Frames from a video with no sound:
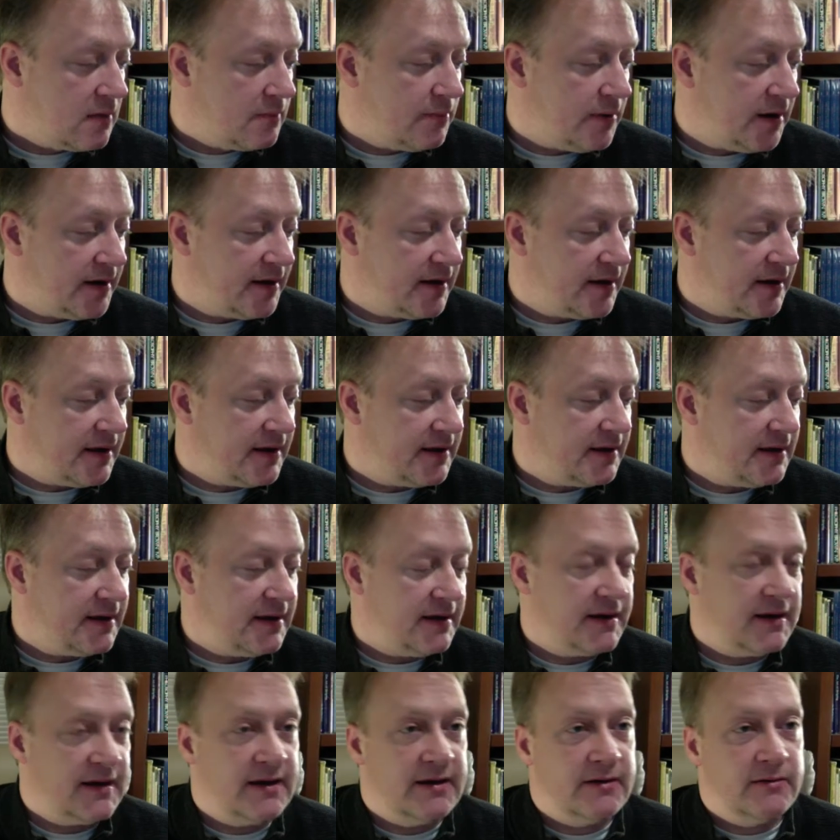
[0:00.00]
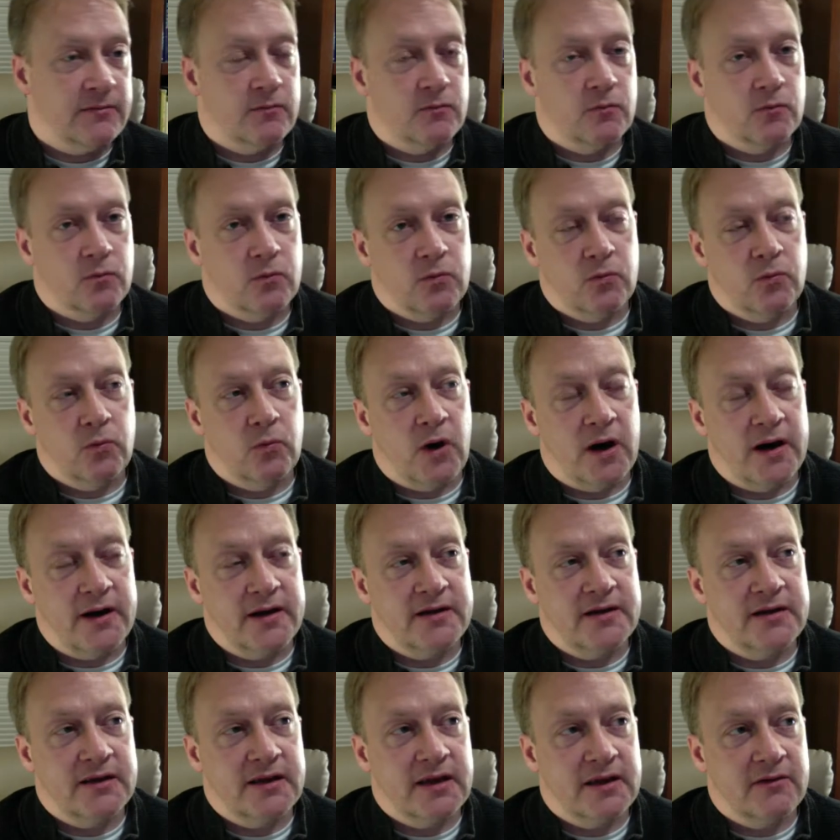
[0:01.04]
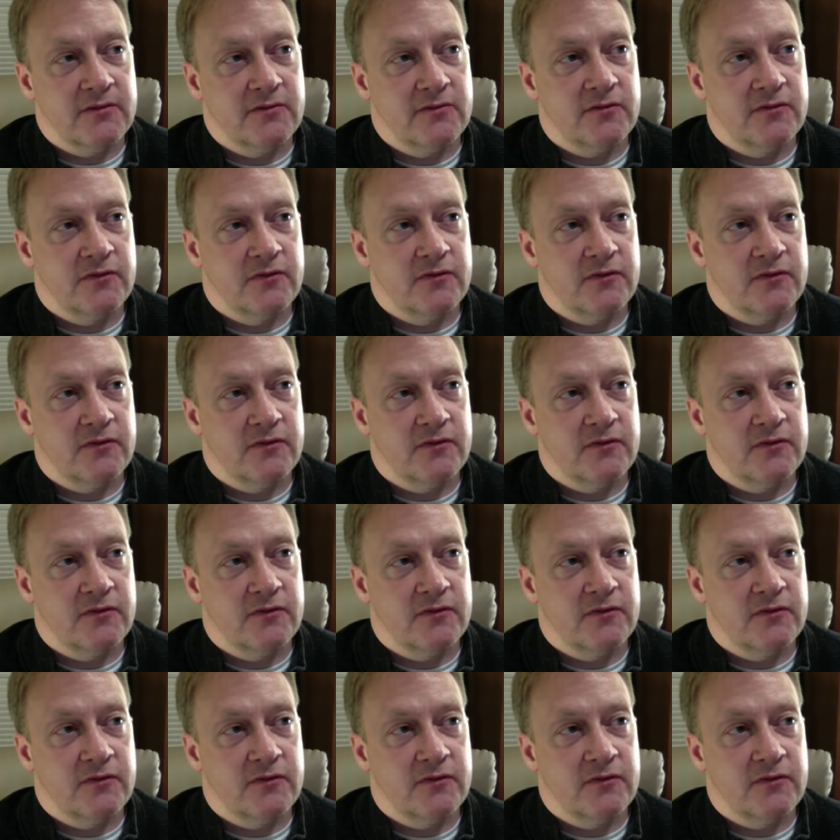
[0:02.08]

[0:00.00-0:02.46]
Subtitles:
But it wanted to give